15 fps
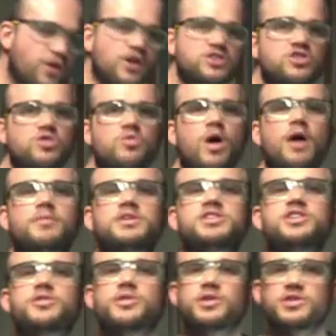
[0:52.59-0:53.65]
far as the raw
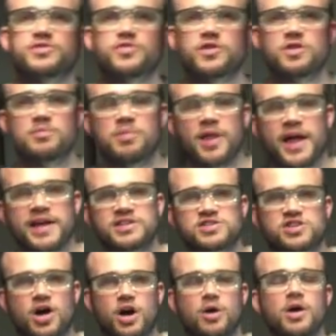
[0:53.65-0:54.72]
materials for the
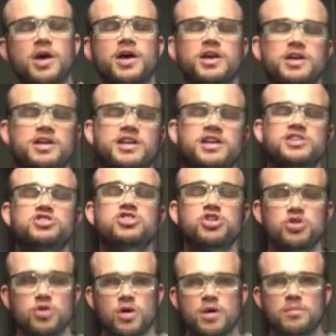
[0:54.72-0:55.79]
blanks go, you need
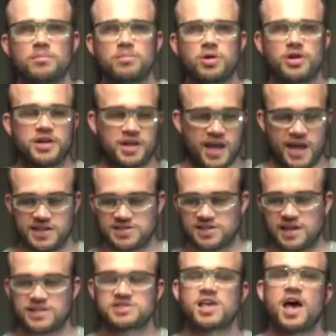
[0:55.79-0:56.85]
two bullet
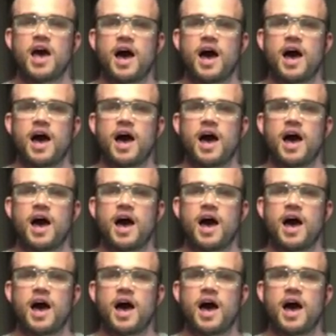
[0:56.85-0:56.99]
casings.